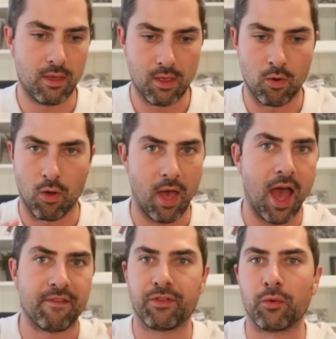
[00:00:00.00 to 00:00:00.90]
you know,
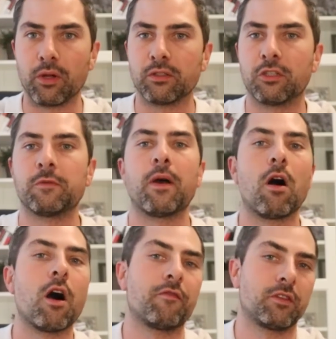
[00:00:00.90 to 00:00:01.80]
half the realtors in my
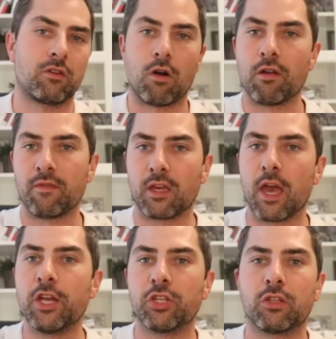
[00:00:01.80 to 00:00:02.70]
office are on
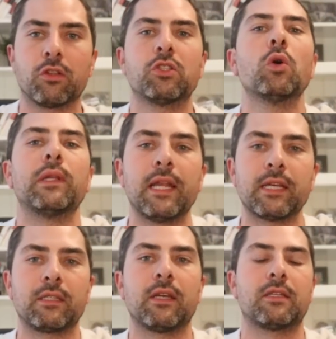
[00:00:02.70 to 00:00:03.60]
vacation, so there's no
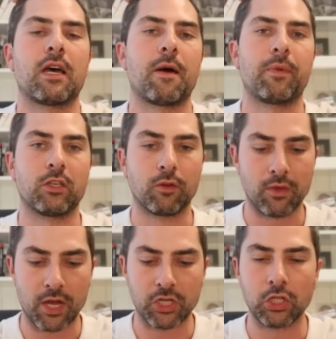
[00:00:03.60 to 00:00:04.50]
listings happening. So if
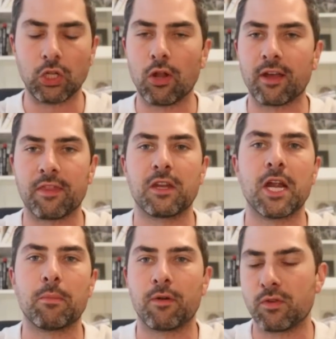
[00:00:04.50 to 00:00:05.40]
you actually look at the
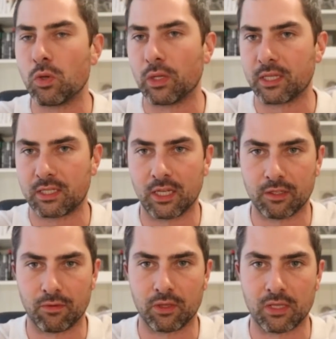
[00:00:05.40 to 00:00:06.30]
number of new
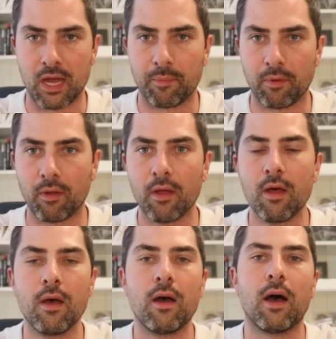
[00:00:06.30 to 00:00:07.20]
listings, for example,
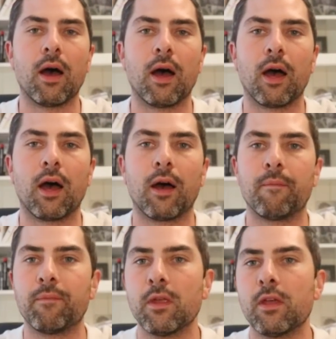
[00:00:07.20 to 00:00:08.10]

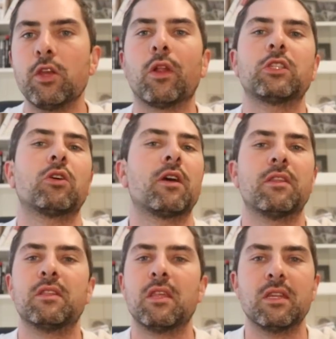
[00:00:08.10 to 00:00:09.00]
um, you know, let's look at
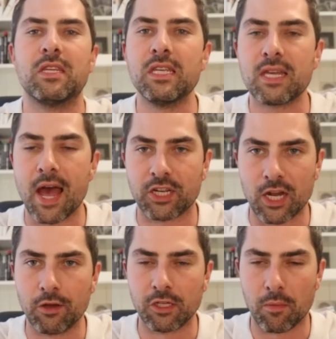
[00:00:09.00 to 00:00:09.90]
the, the, detached
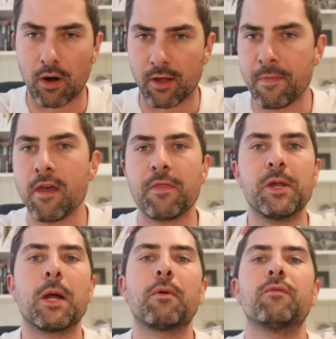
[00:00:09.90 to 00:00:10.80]
housing market. The
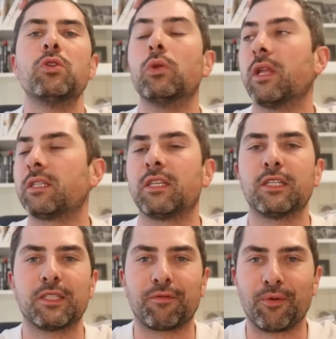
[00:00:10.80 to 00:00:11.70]
number of new
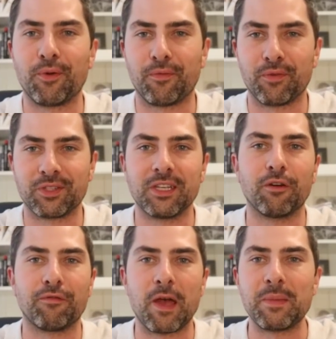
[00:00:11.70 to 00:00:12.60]
listings for, for
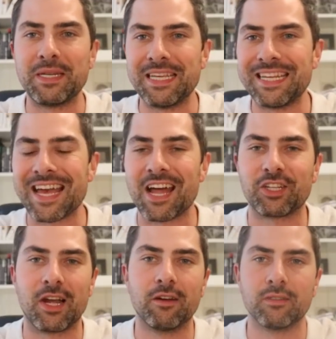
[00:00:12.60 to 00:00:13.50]
single family
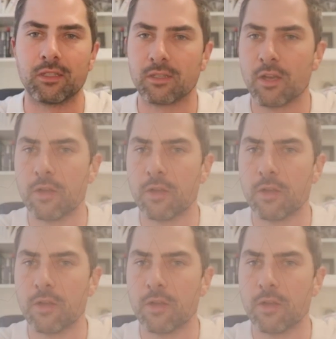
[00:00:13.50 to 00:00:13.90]
detached houses